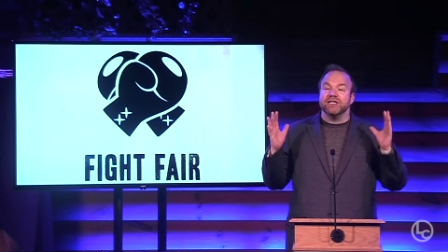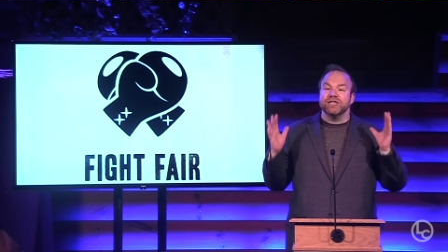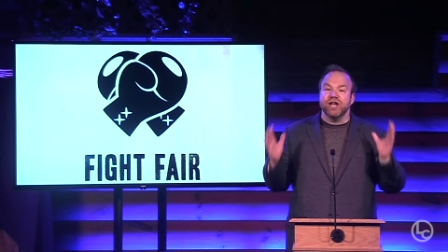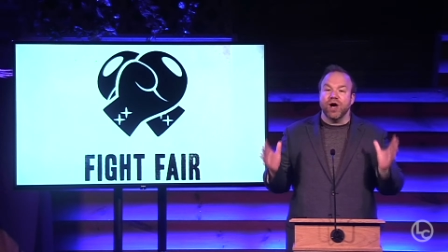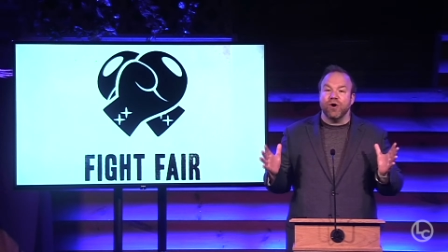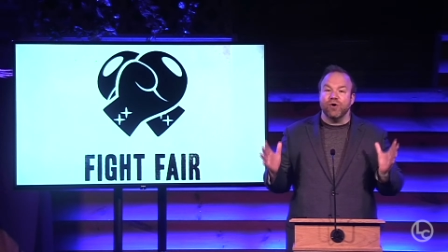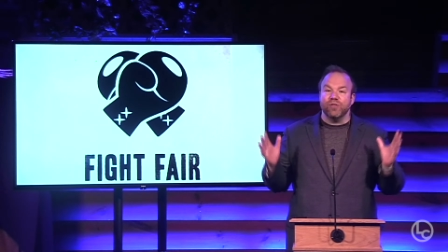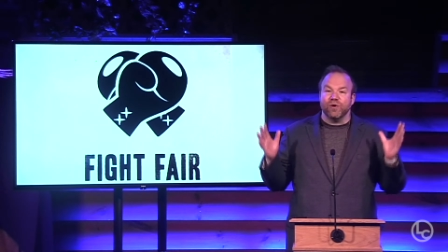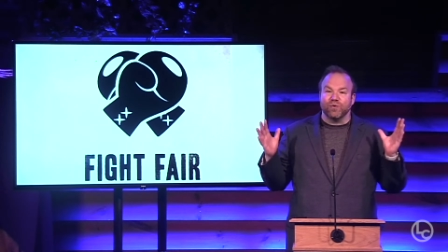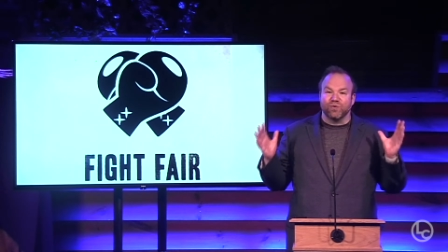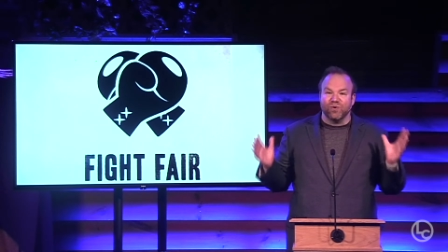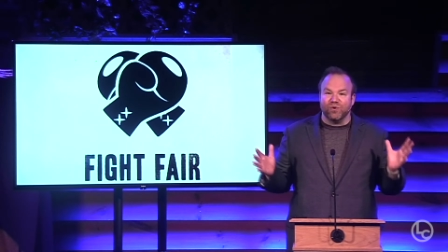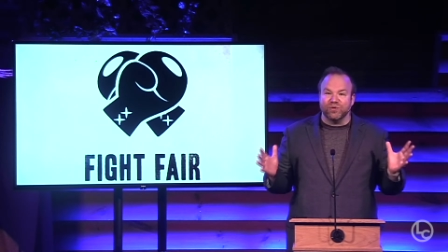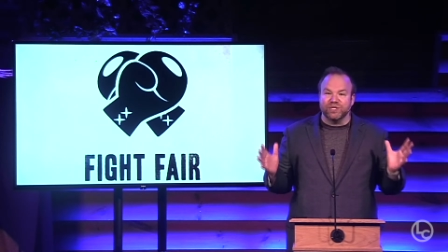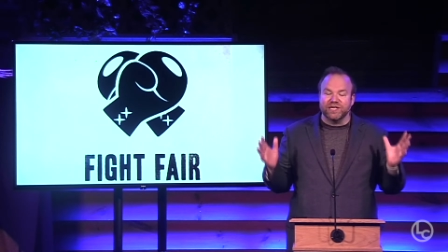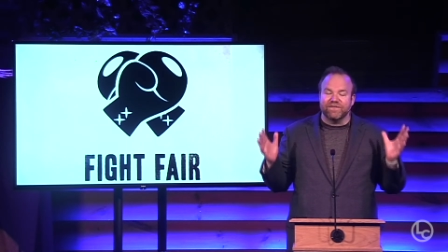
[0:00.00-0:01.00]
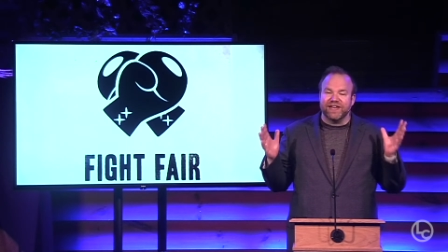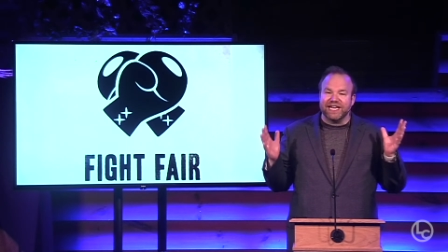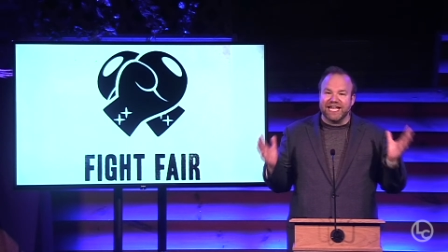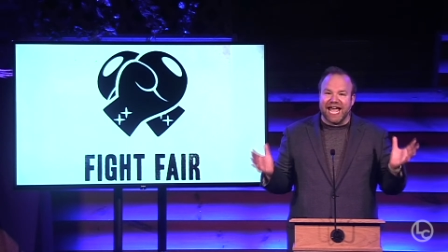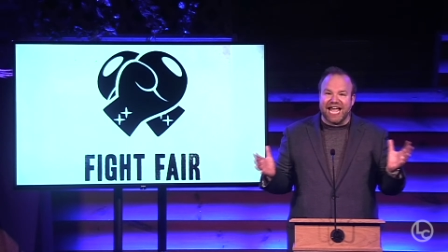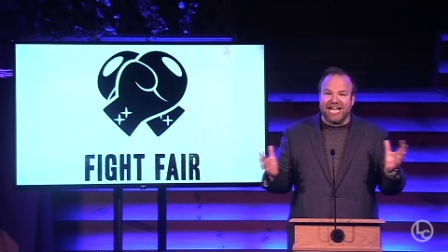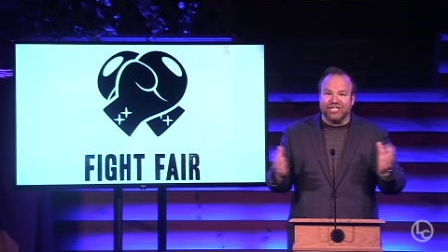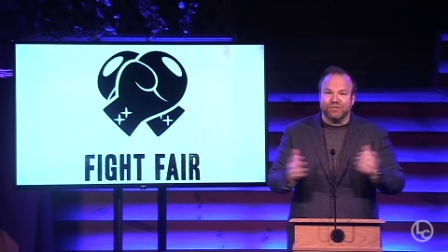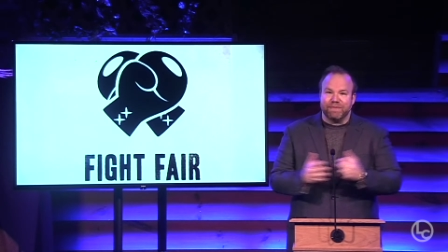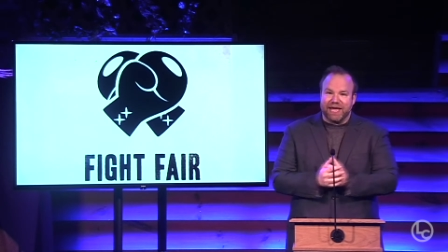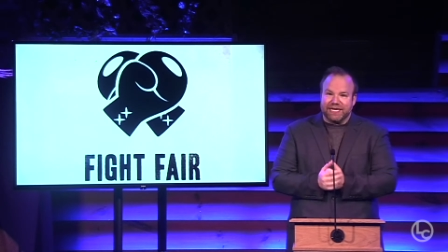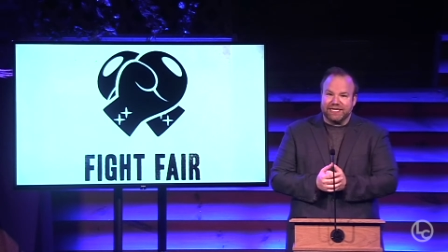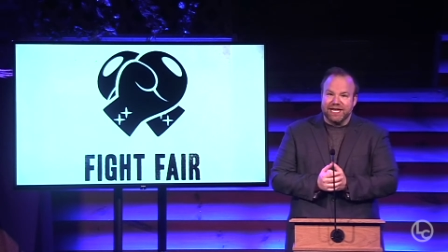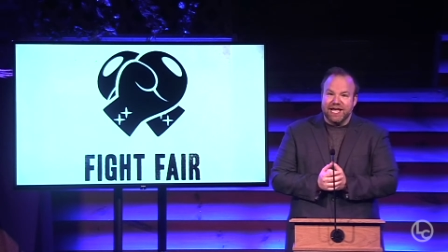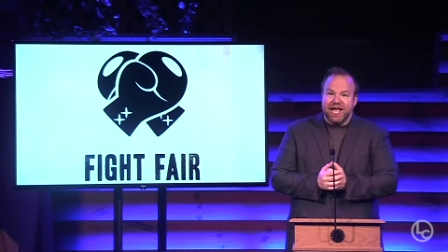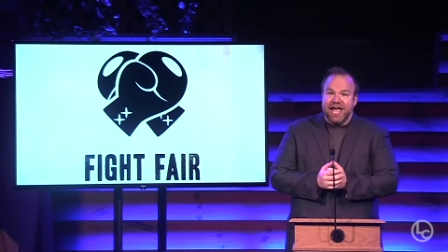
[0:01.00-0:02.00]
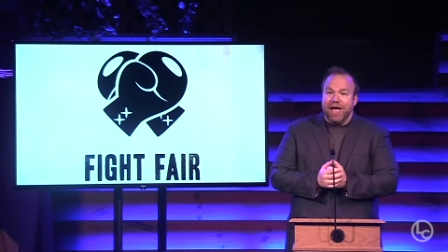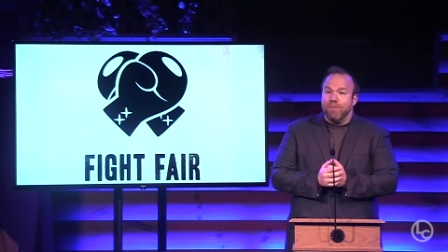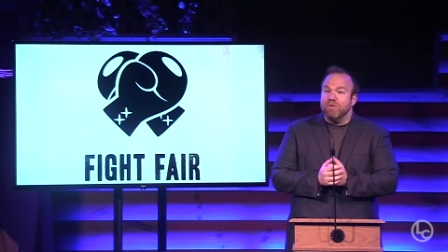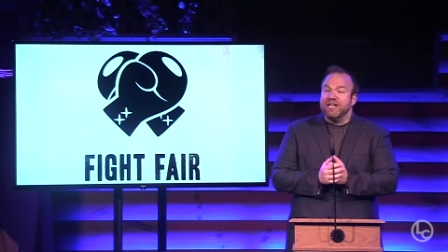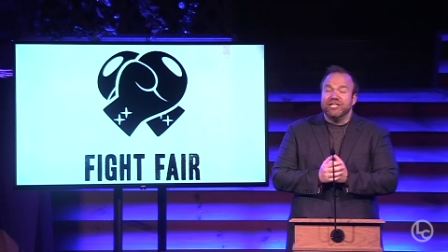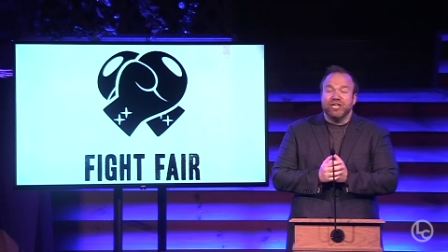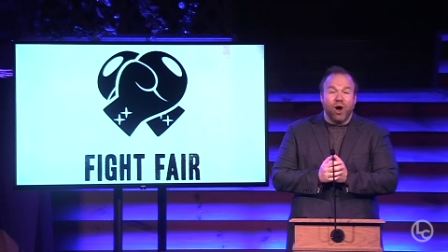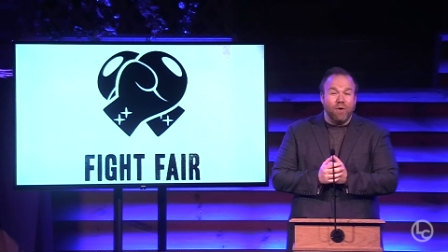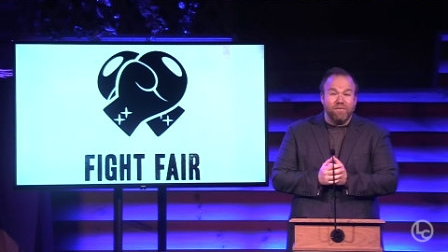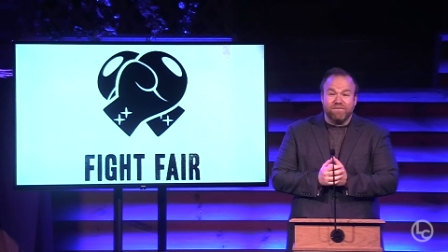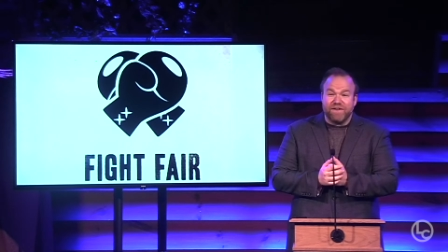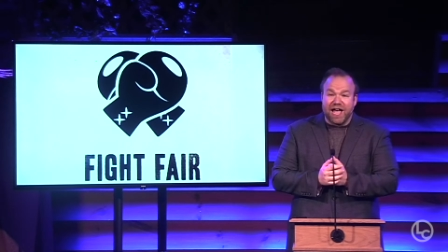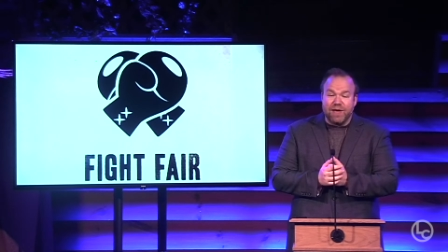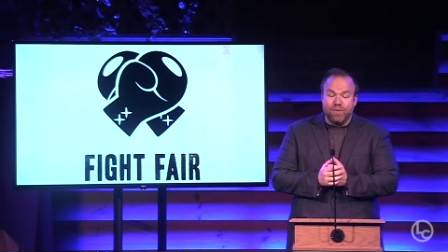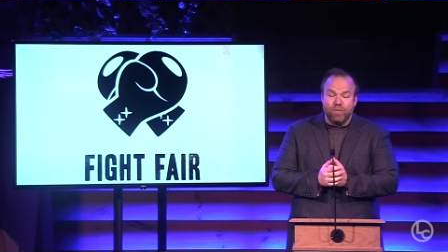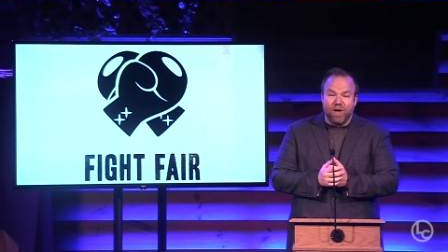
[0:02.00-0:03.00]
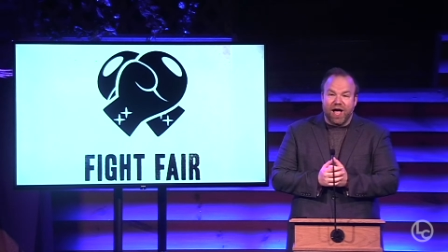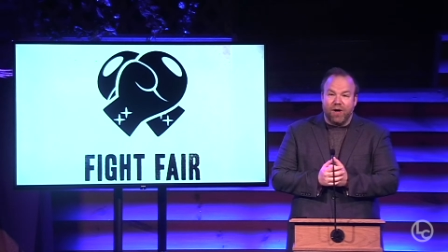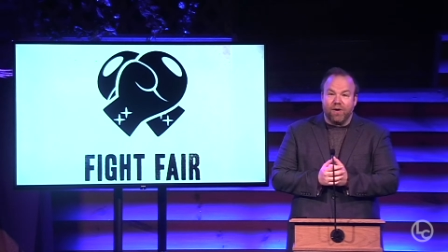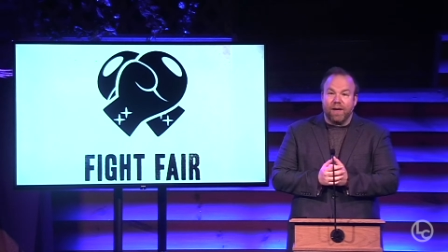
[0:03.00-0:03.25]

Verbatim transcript: know the rules of engagement and we don't fight well.